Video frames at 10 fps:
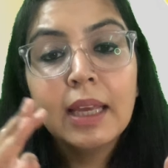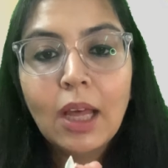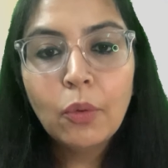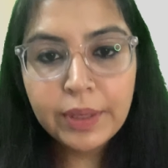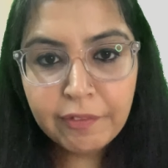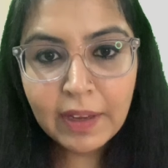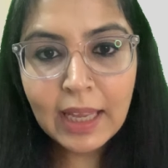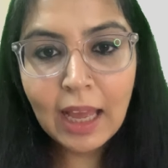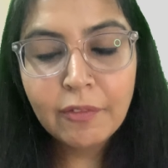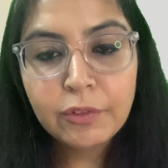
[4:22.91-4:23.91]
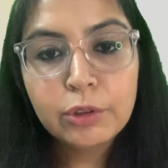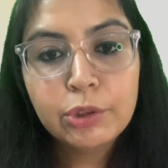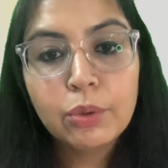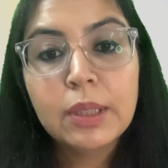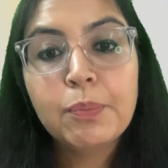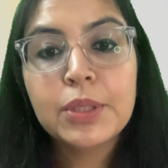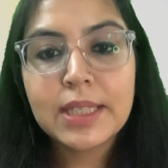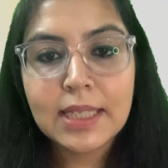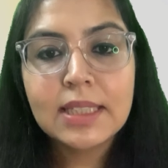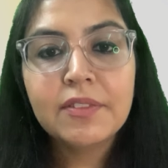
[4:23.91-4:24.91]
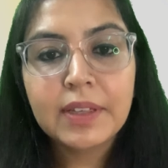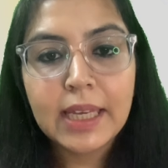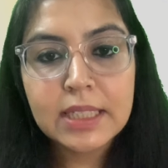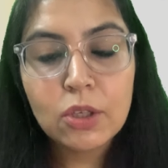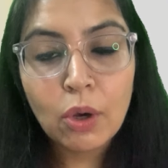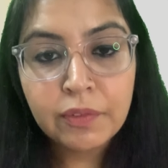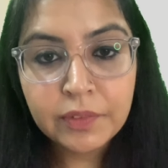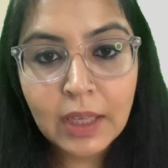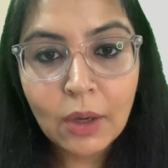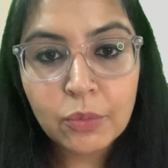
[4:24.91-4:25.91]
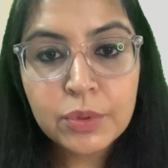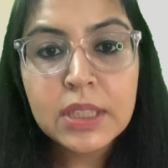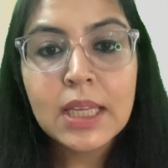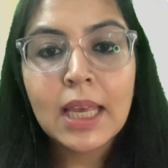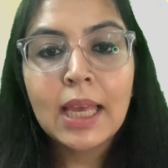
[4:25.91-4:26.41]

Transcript: Now, if I have to show the possessive case of nouns,